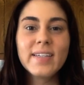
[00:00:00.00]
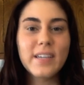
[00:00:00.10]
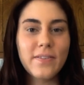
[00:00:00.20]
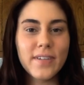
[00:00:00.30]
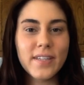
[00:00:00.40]

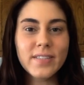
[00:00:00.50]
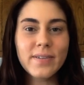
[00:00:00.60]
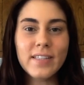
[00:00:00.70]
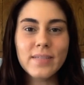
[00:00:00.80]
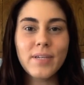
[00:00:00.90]
So for this
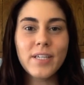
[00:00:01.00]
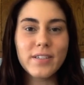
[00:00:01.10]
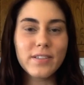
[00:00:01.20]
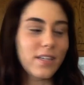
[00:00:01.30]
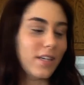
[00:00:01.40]
recipe,
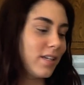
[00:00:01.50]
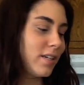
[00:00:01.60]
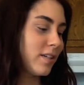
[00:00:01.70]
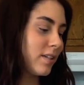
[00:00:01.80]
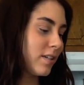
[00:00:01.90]
you'll need
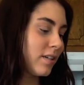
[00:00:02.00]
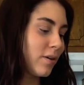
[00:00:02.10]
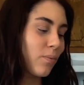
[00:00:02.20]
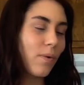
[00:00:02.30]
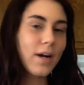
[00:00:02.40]

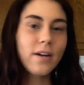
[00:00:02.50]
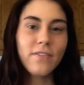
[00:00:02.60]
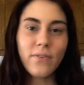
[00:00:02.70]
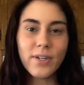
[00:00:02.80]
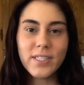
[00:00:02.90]
1
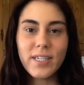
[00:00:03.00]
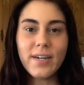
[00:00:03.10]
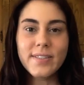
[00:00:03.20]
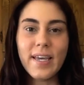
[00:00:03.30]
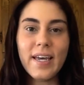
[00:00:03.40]

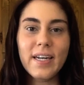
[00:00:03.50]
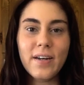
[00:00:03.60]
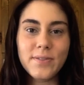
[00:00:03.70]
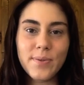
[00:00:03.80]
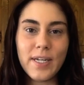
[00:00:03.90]
14-ounce can
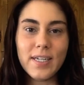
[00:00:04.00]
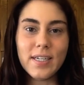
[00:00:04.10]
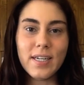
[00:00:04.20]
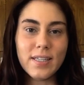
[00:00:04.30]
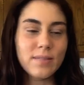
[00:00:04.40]
of sweetened
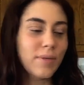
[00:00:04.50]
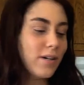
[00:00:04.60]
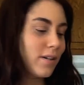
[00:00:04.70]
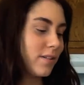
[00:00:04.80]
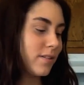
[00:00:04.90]
condensed milk,